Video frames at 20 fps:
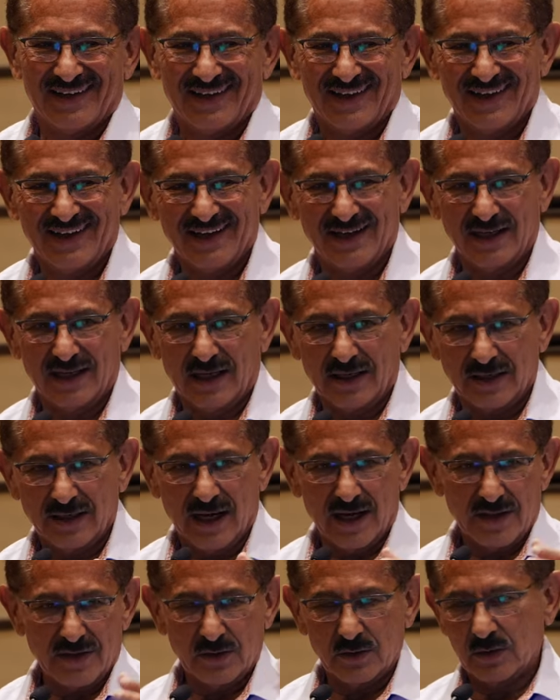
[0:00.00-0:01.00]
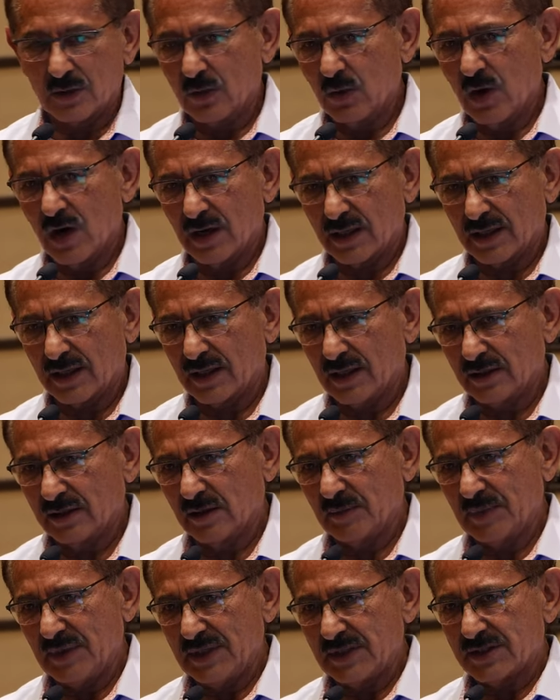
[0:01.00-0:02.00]
Uh, and neither will walking on the
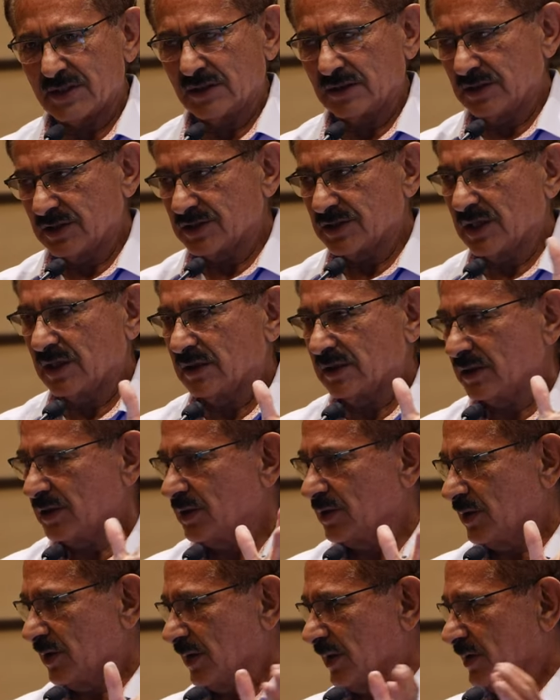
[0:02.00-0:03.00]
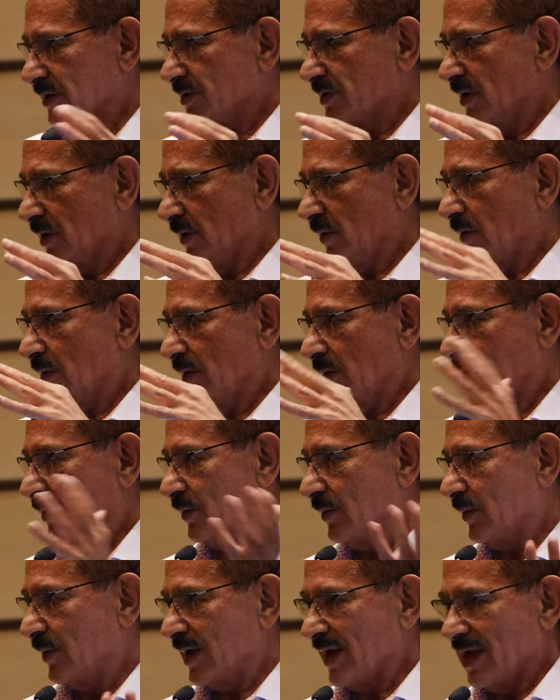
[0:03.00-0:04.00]
beach on the sun cure it. So
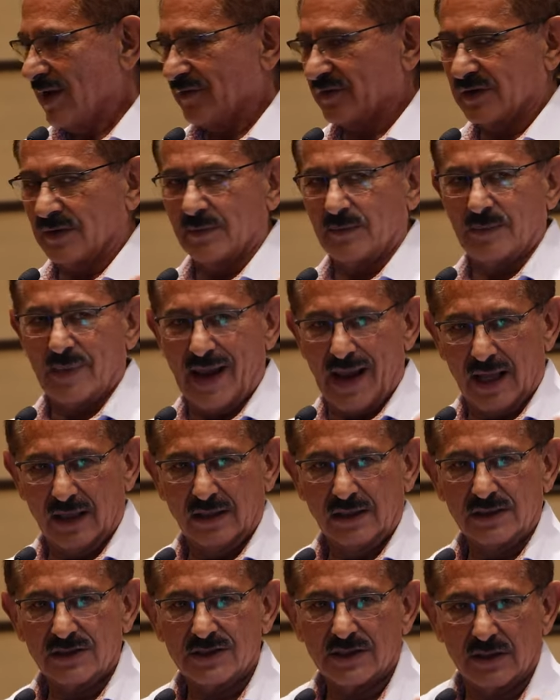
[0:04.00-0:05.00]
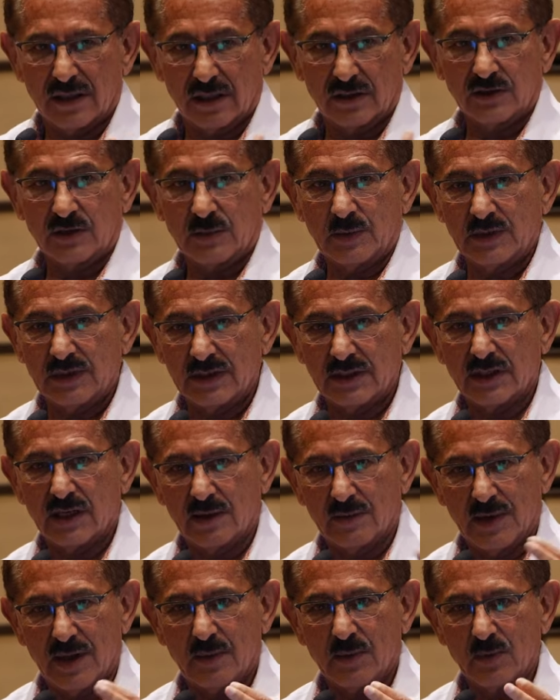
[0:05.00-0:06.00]
we have to balance and ultimately
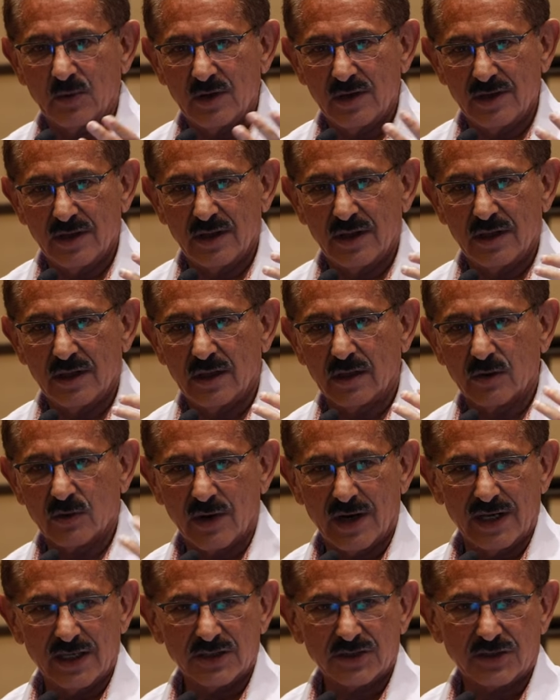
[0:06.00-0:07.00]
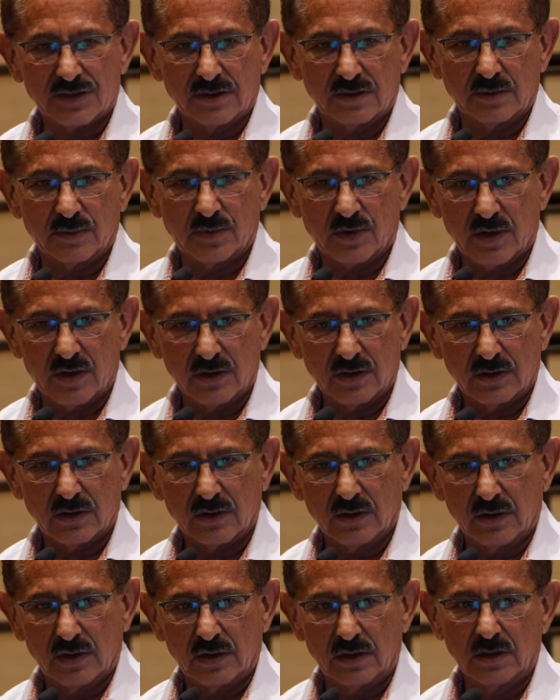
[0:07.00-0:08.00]
come up with a, a rational
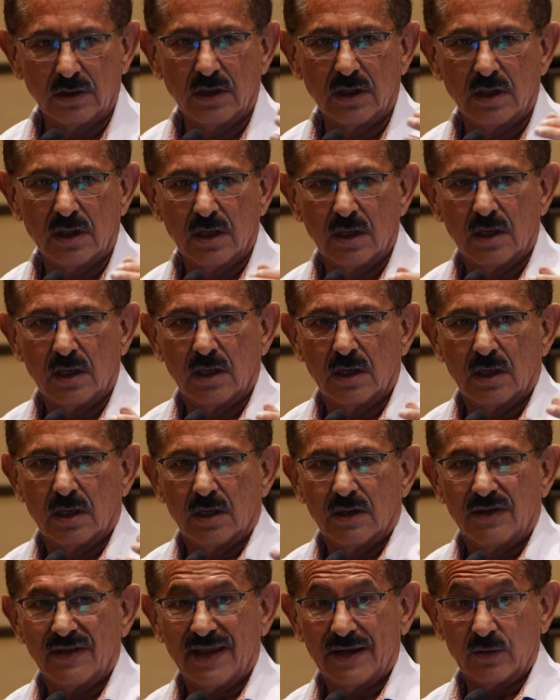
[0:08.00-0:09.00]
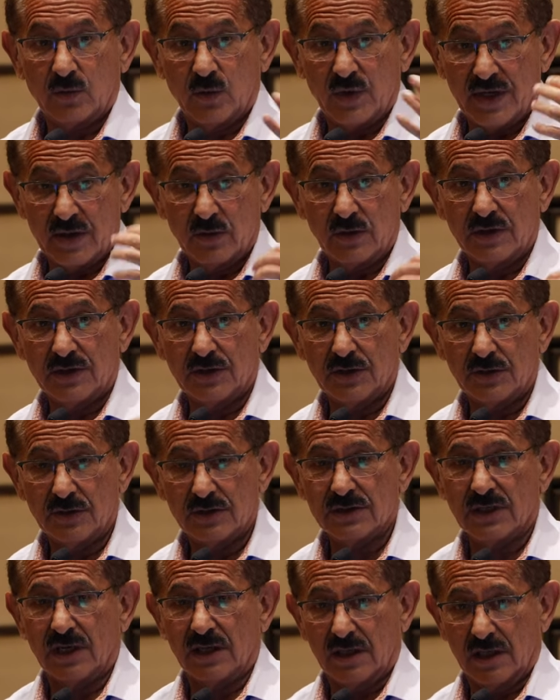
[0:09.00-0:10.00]
protocol that we would use
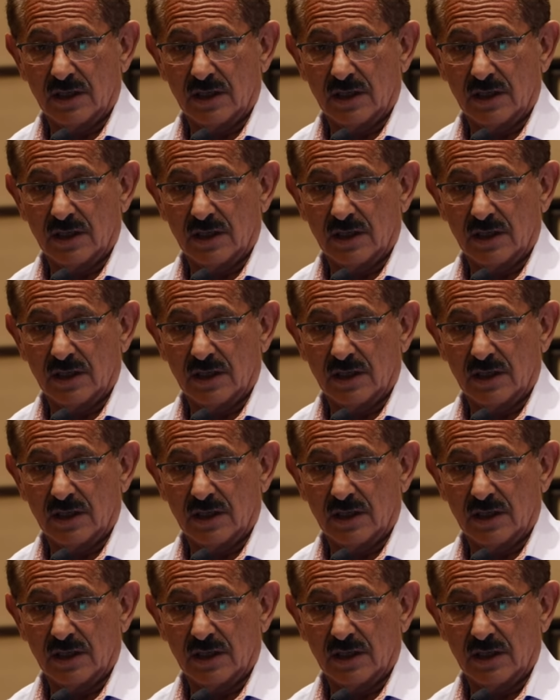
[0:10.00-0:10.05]
on